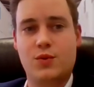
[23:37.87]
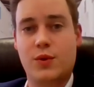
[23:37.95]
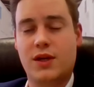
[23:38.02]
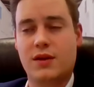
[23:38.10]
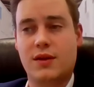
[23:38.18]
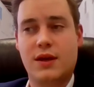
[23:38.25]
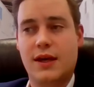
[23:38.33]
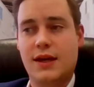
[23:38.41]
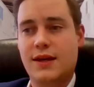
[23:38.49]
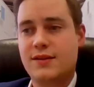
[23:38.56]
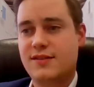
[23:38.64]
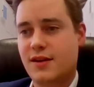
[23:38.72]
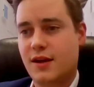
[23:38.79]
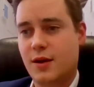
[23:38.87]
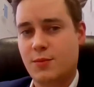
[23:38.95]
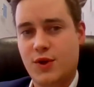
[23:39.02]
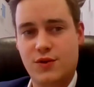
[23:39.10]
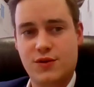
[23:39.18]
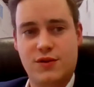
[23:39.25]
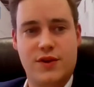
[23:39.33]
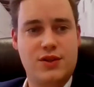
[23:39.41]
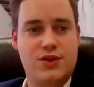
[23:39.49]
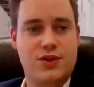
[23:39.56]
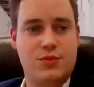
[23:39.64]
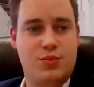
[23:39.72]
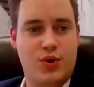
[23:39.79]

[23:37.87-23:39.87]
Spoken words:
We can set up cultivation,